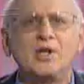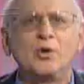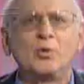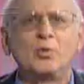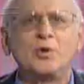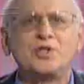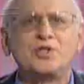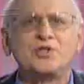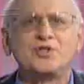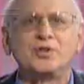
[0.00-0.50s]

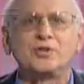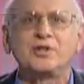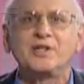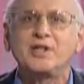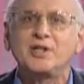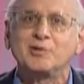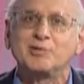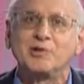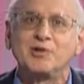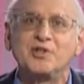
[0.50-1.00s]
which is a
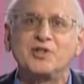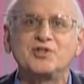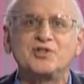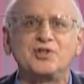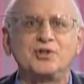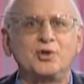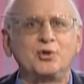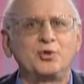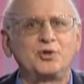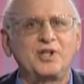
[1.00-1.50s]
leader in this
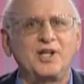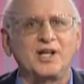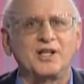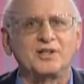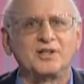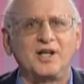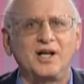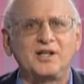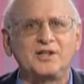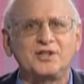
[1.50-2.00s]
new
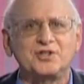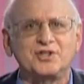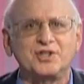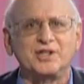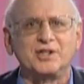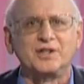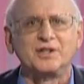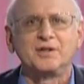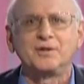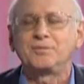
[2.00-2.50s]

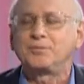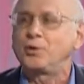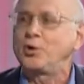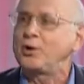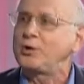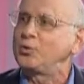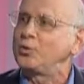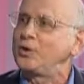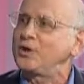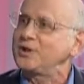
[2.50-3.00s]
technology.
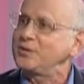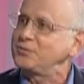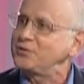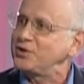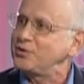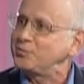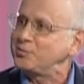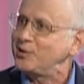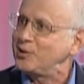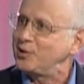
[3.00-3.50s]
Paul, welcome to
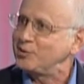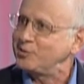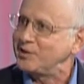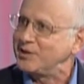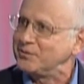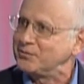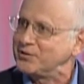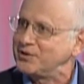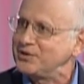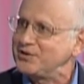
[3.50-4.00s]
the
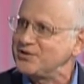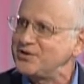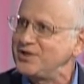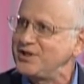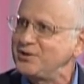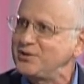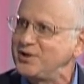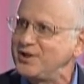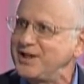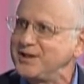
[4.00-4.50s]
program. Good to see
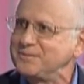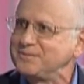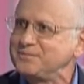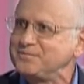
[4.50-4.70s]
you today.